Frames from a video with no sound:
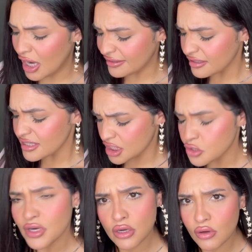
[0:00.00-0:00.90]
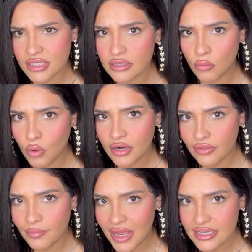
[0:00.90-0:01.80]
I think this trio is one of
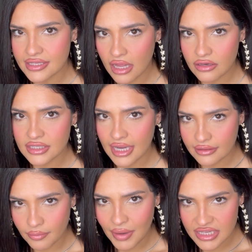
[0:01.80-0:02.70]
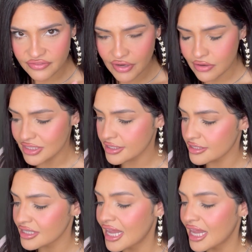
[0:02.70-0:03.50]
the best sellers, like the best fragrances.